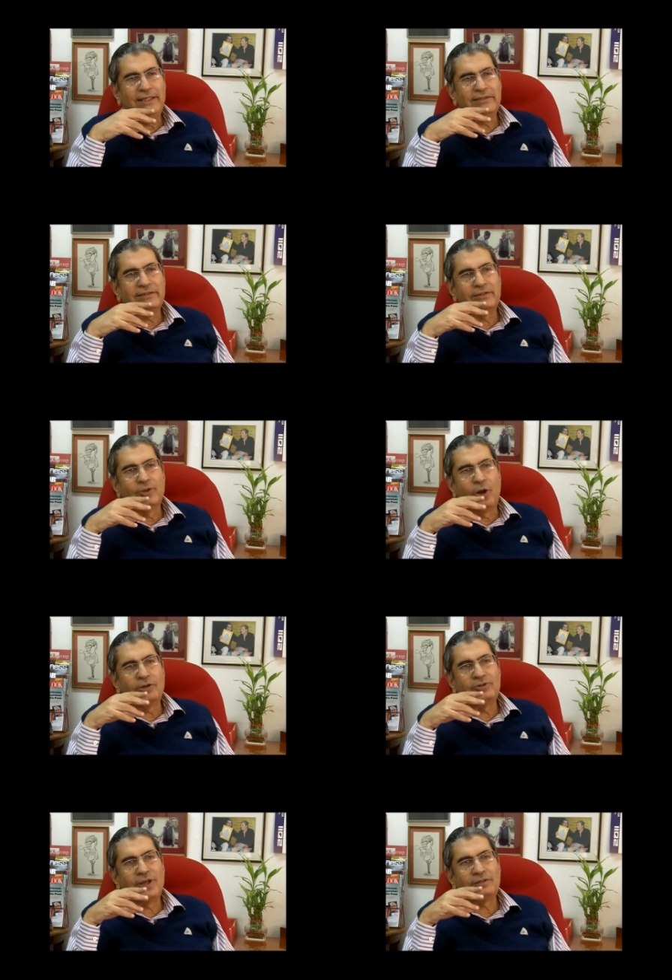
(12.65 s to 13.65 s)
it's
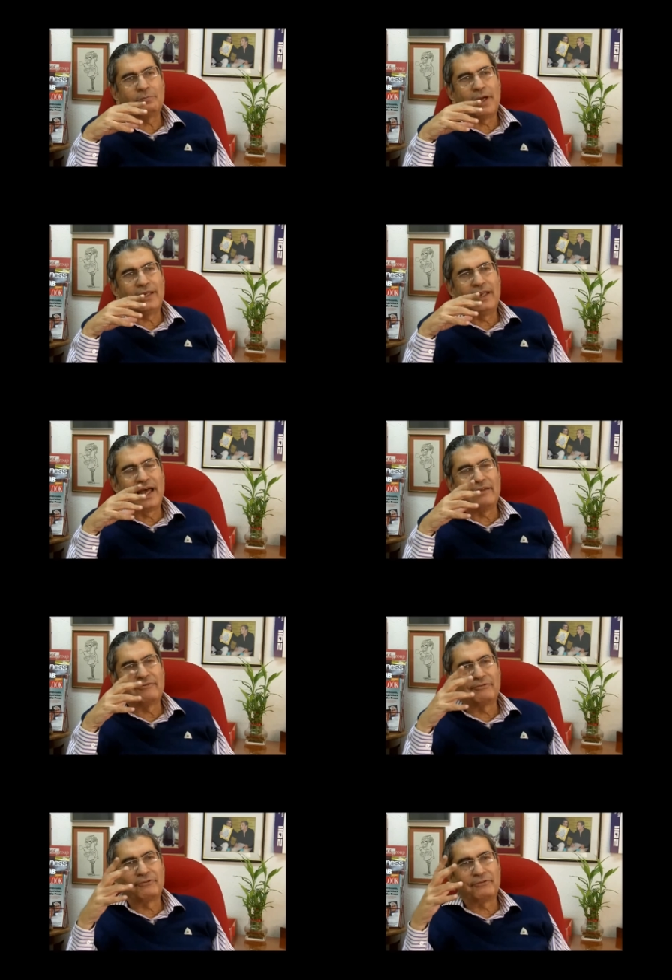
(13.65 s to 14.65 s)
not just my
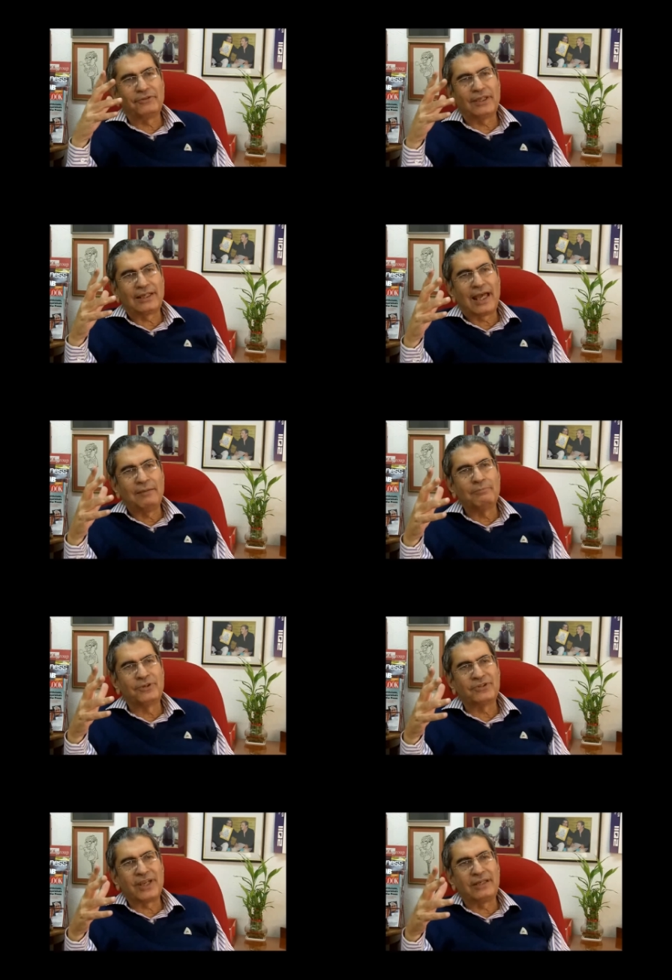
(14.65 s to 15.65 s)
life that I am
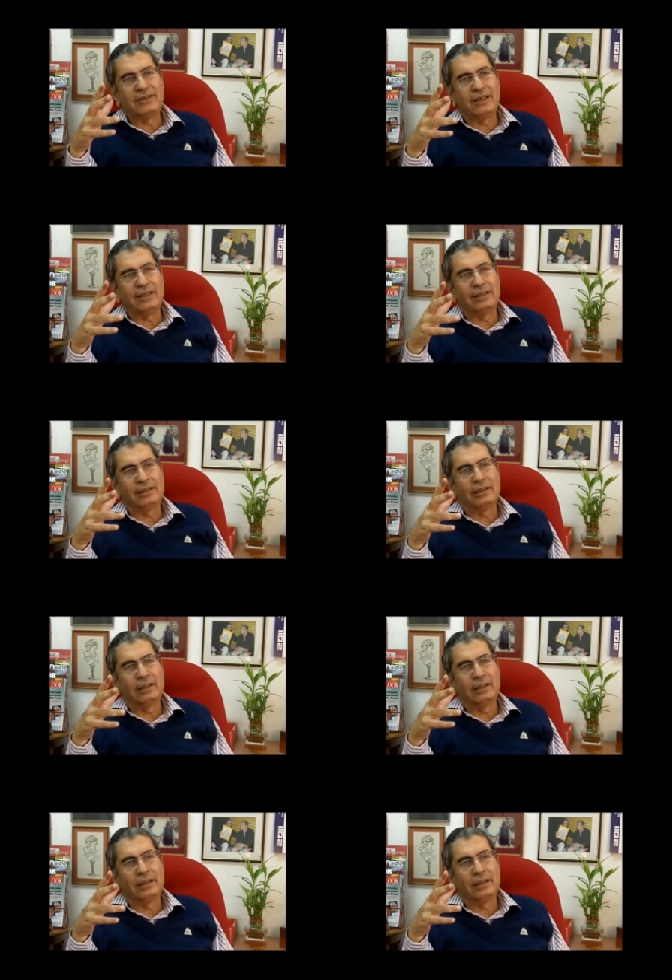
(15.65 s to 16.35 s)
presenting.